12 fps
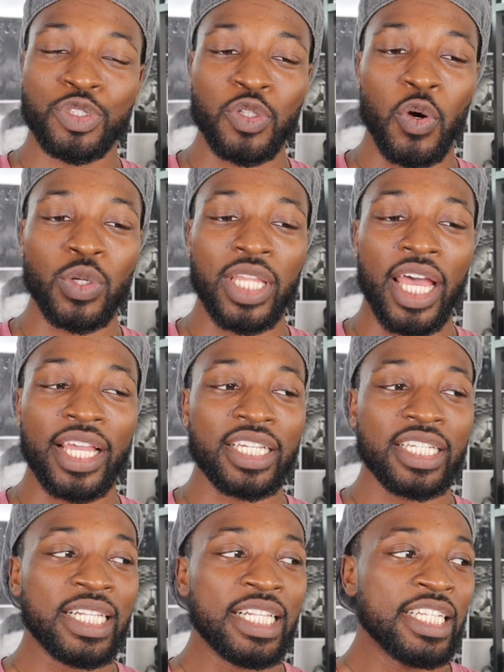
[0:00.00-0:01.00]
So,
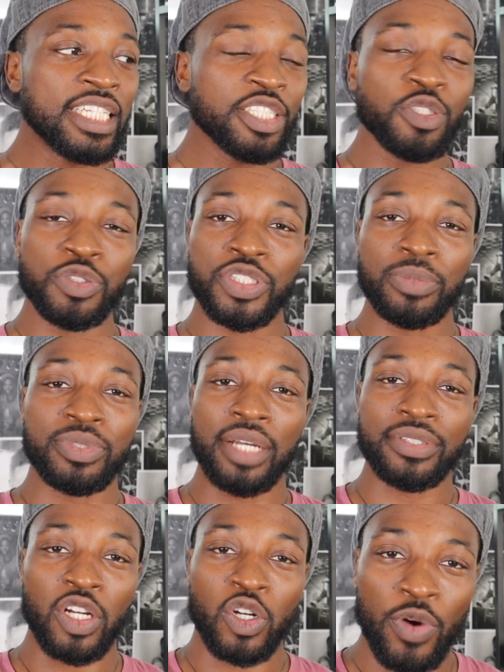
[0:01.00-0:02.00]
like, you know,
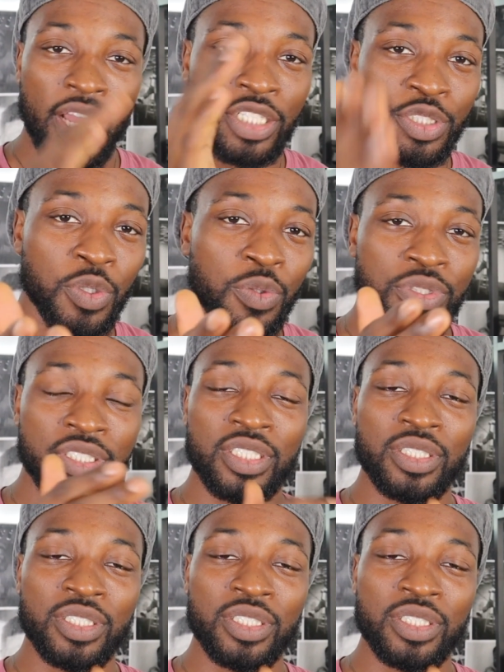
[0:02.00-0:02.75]
sometimes I crack jokes